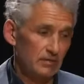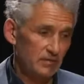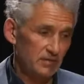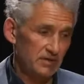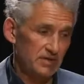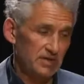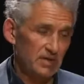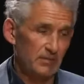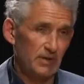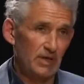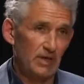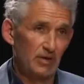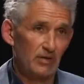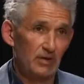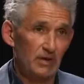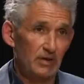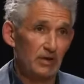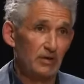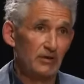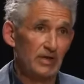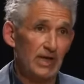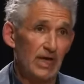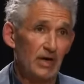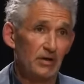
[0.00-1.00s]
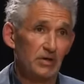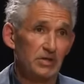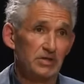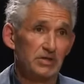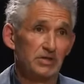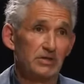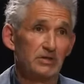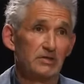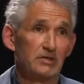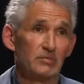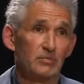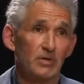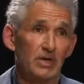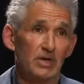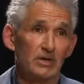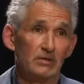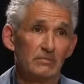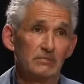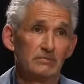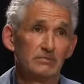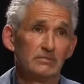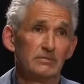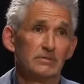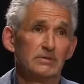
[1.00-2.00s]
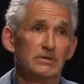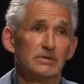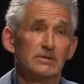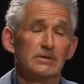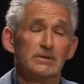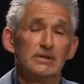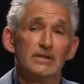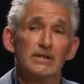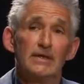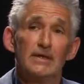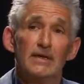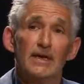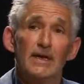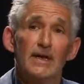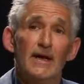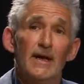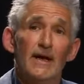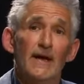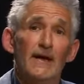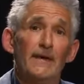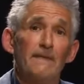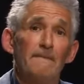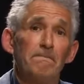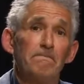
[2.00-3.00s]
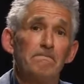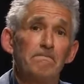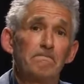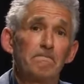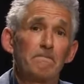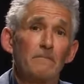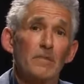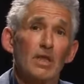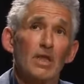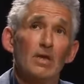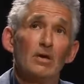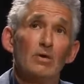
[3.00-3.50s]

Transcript: was something you, you, inherited as well. Um,